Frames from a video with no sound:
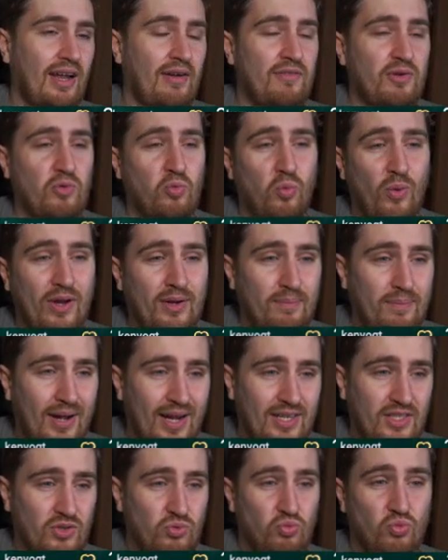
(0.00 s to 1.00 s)
I think wing
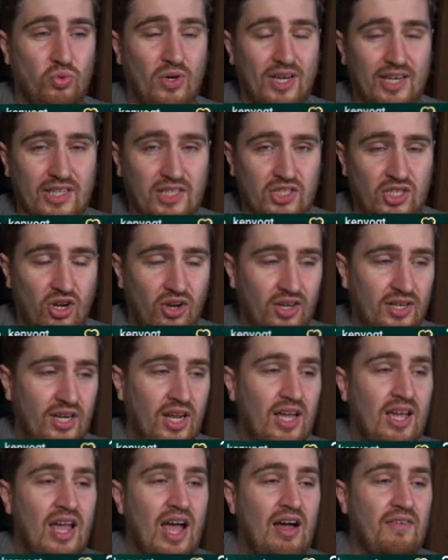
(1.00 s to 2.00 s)
back's really solid.
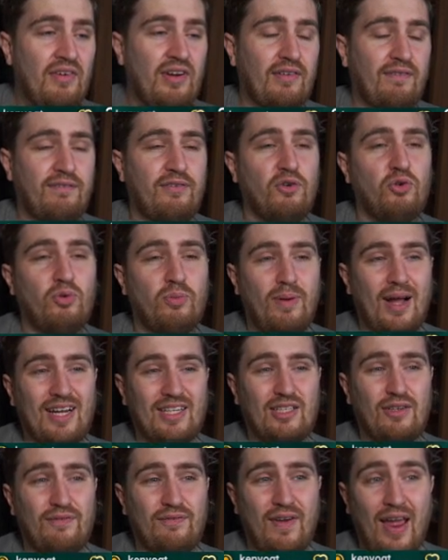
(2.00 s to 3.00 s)
I think fullback
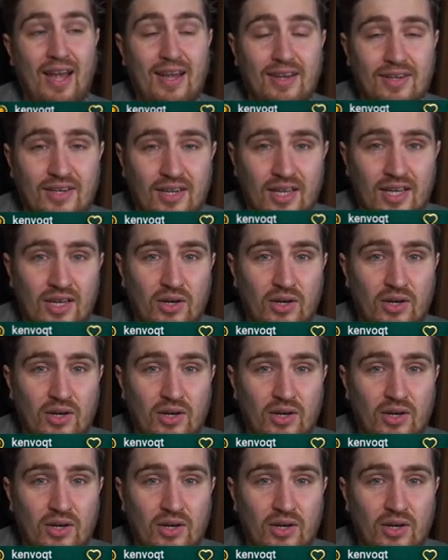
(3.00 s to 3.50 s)
defend